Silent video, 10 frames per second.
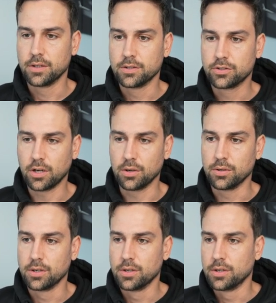So
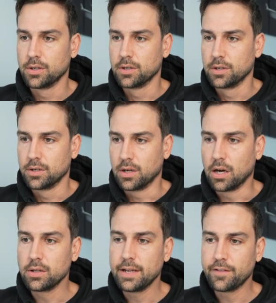
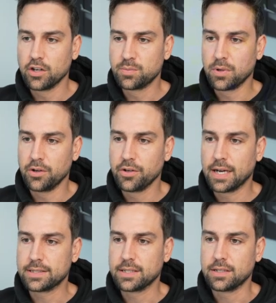I'll leave those below. You
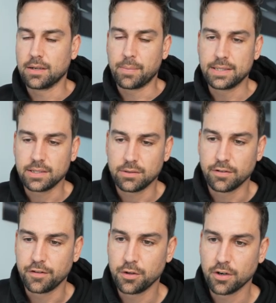guys can basically
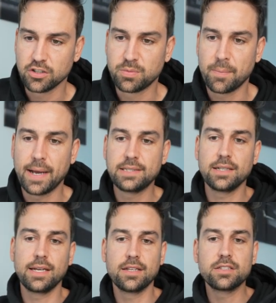review those. But
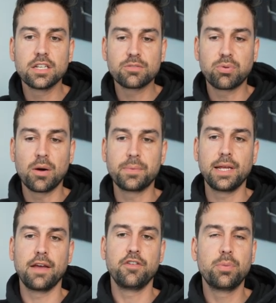basically this prompt
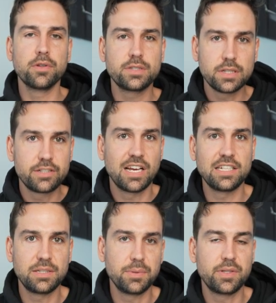here, if you put this into
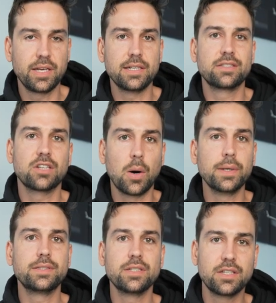ChatGPT, it's
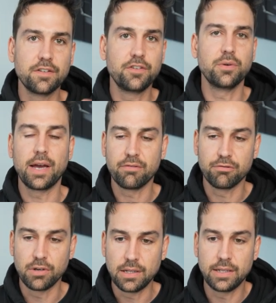going to give you a
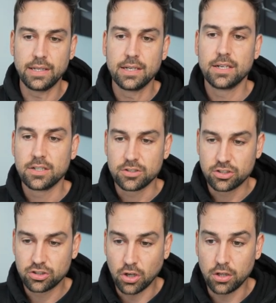really
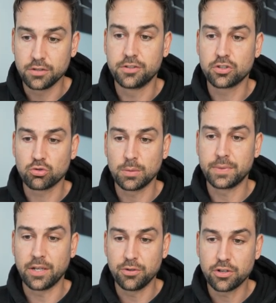solid script
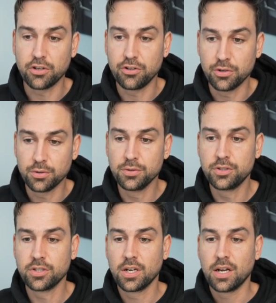that you can use